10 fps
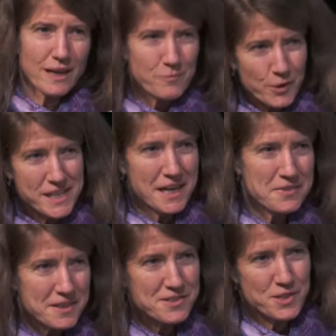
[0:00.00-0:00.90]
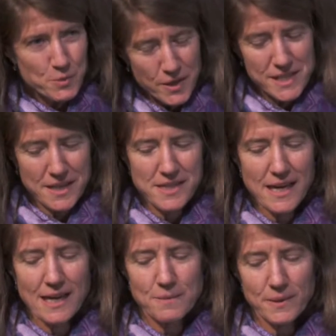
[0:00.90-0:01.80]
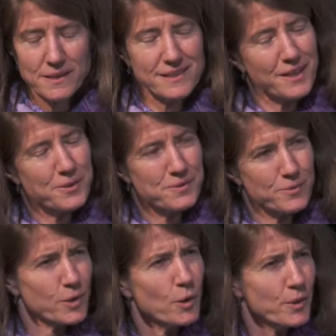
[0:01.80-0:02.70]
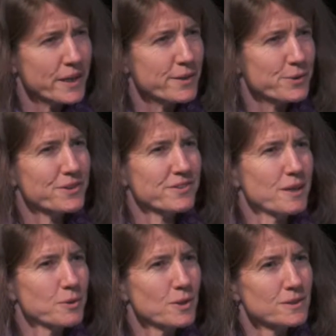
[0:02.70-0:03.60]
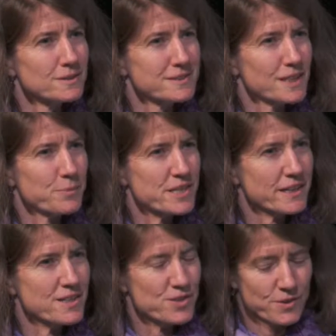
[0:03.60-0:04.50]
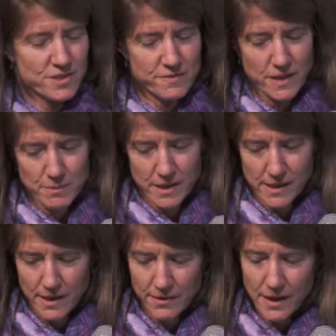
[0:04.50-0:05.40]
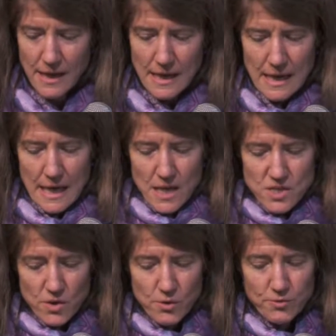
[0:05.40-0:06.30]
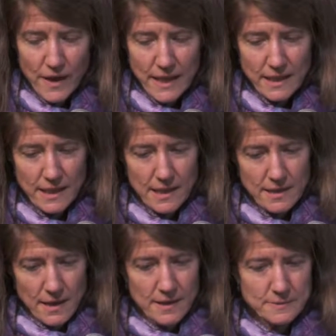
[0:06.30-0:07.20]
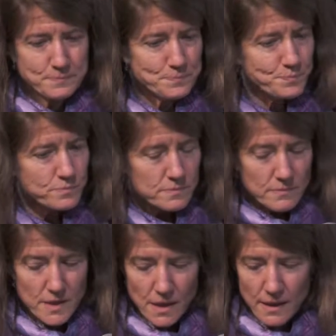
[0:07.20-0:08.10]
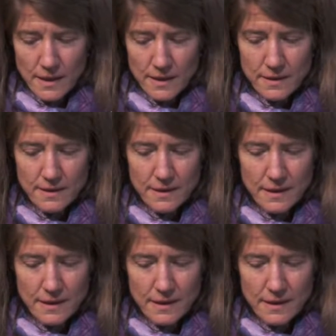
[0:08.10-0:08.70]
working on this and you're working on that, but, we're all working towards the same goal, protecting children's environmental health. So finally, in